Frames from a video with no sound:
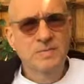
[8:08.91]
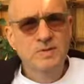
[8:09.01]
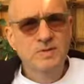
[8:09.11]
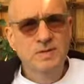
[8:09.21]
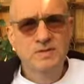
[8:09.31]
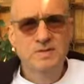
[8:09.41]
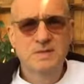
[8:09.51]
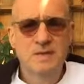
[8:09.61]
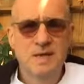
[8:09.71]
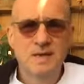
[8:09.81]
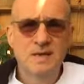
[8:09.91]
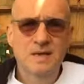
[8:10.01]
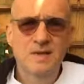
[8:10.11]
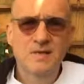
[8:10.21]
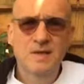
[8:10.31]
Buddhist
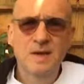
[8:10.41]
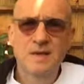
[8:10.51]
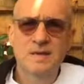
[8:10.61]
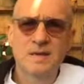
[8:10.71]
understanding that